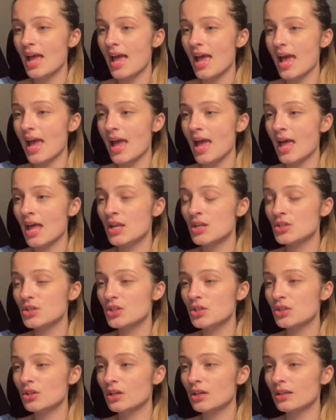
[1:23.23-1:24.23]
and
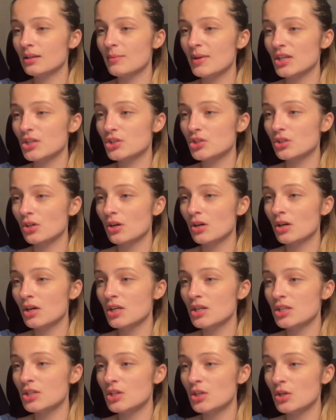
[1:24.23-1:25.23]
you're gonna make
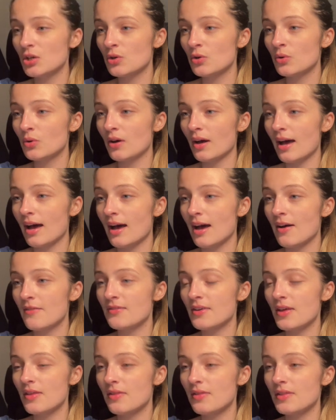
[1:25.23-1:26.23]
sure you have
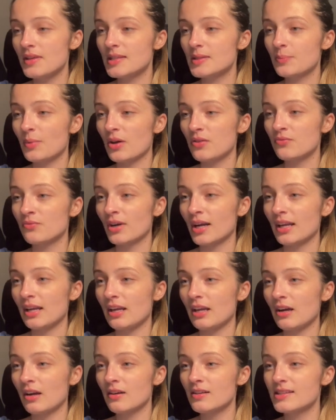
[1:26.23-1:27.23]
this button right
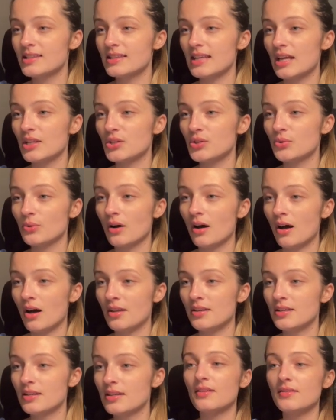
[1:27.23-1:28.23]
here set to
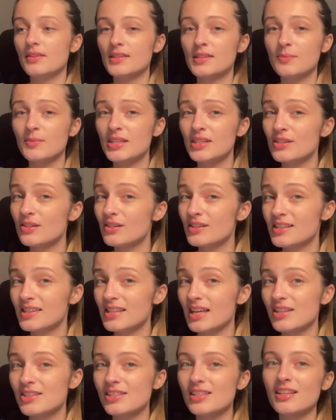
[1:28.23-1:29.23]
on. This means your
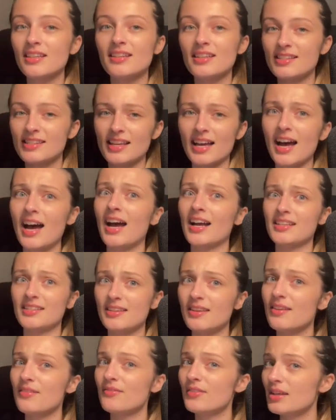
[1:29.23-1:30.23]
extension is
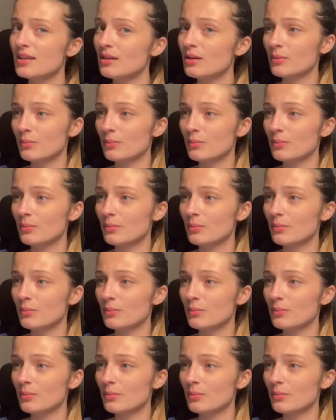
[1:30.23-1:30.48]
active in your